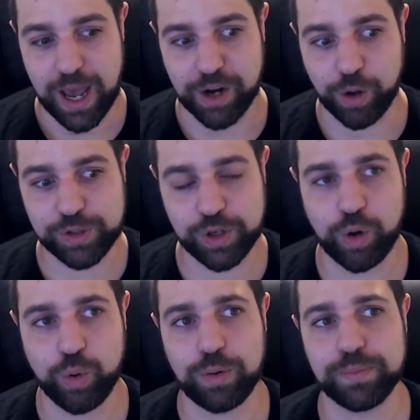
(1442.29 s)
And
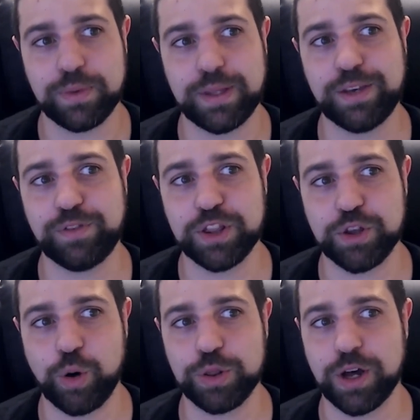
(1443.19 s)
also, even
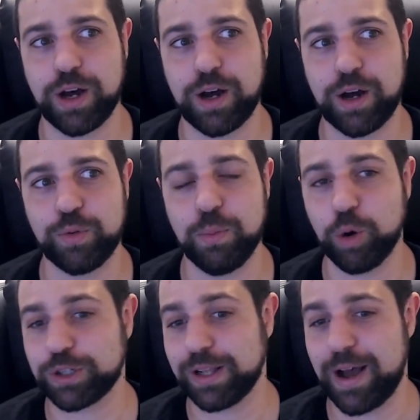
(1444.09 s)
though the
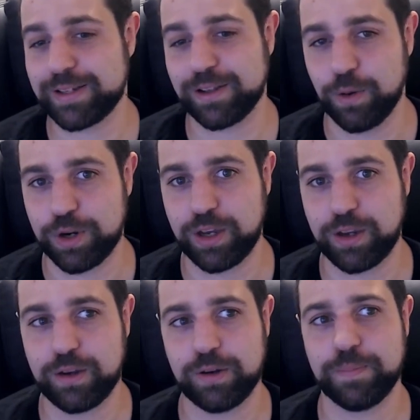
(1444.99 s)
remote class
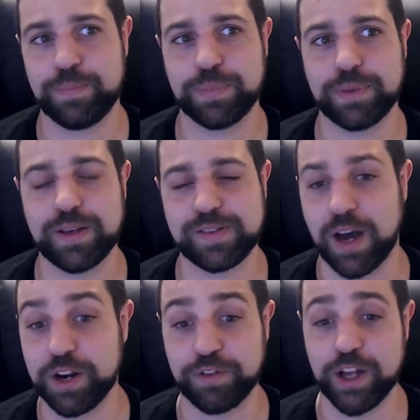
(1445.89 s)
loading is
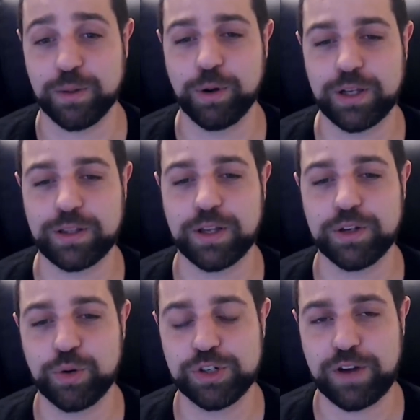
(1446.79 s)
unavailable in the
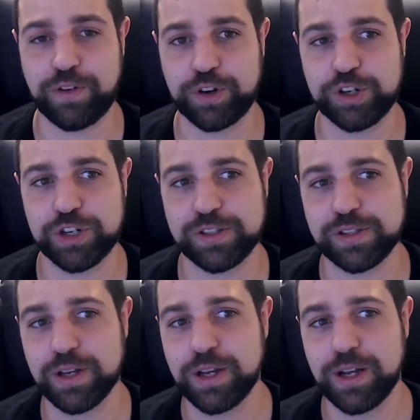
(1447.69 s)
newer Java
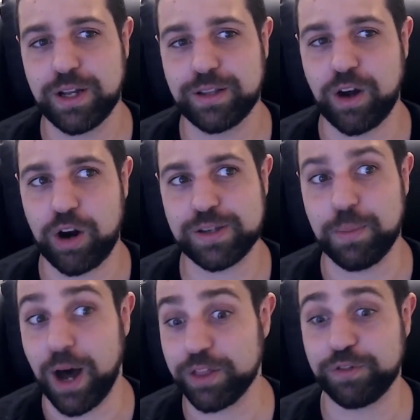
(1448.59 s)
versions, there are
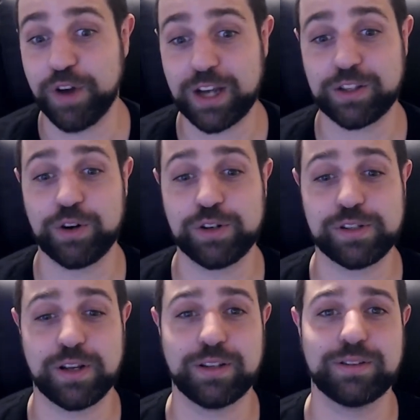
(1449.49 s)
some other
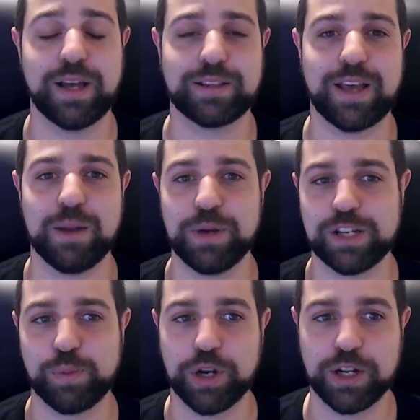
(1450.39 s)
vectors that can be
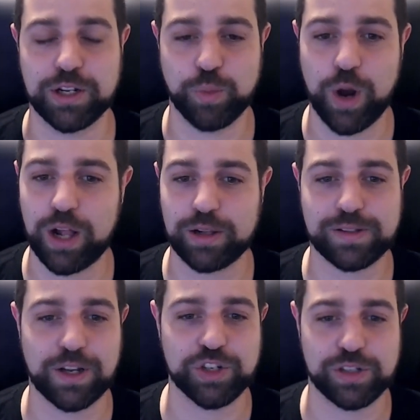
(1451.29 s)
exploited as
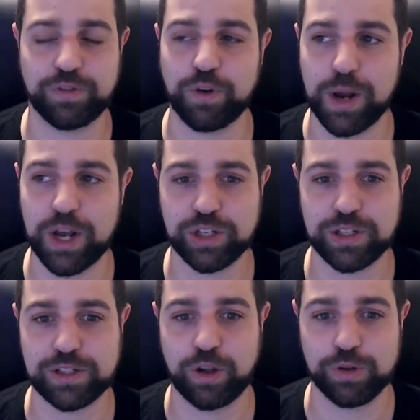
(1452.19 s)
well, such as information
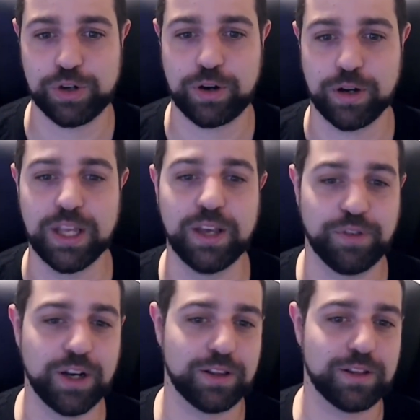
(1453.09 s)
disclosure,
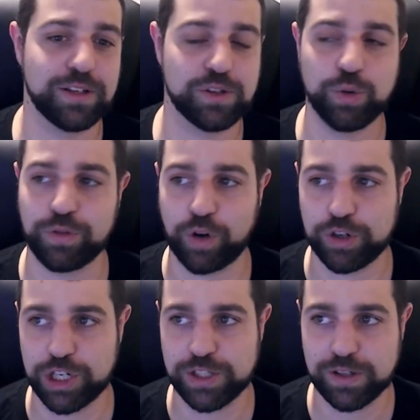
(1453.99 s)
even in these newer
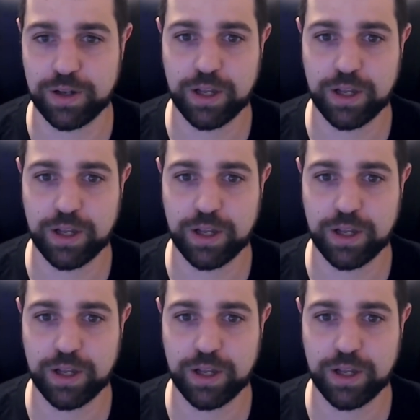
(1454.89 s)
versions.